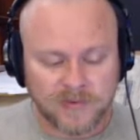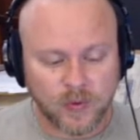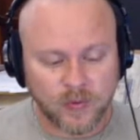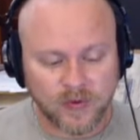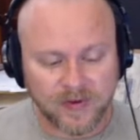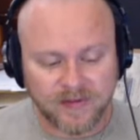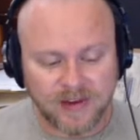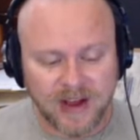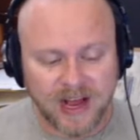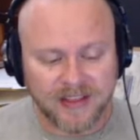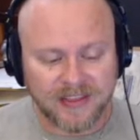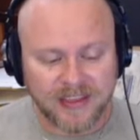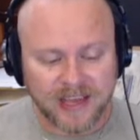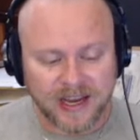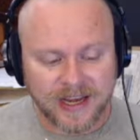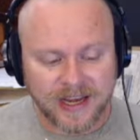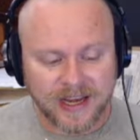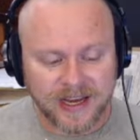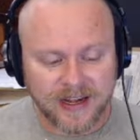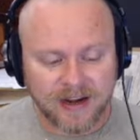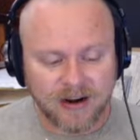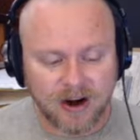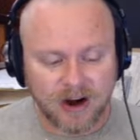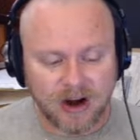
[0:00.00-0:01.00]
We've got that
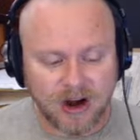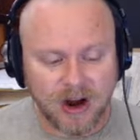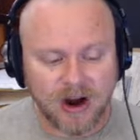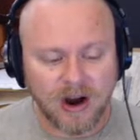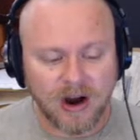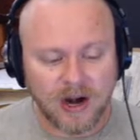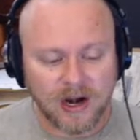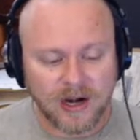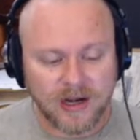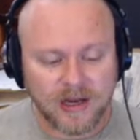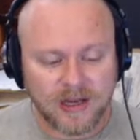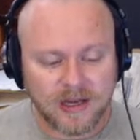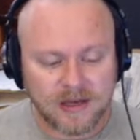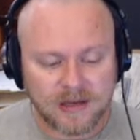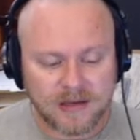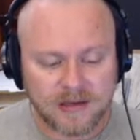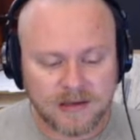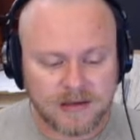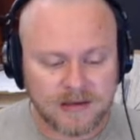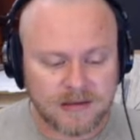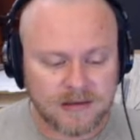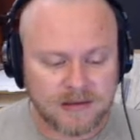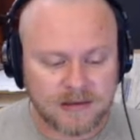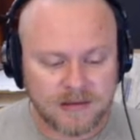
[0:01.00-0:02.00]
in our heart.
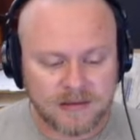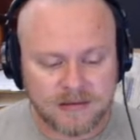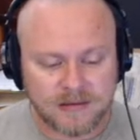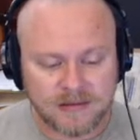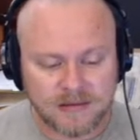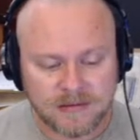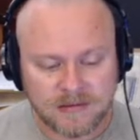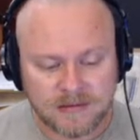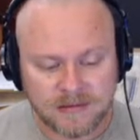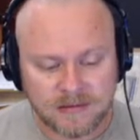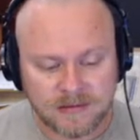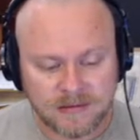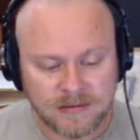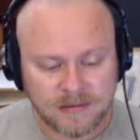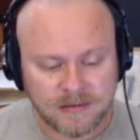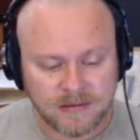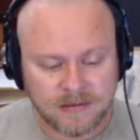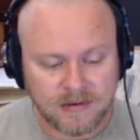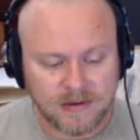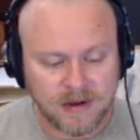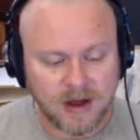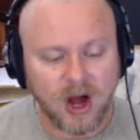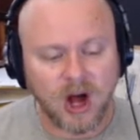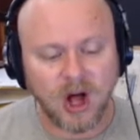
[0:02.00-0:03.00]

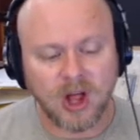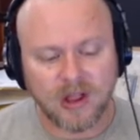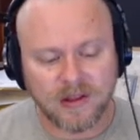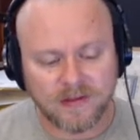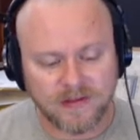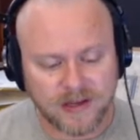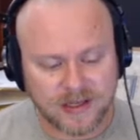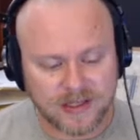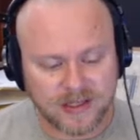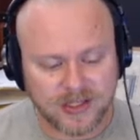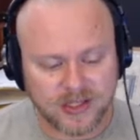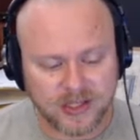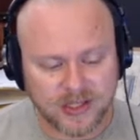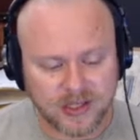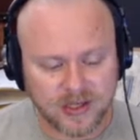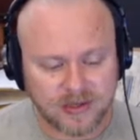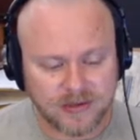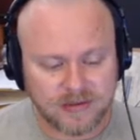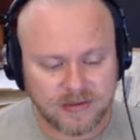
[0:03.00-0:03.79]
All of us do.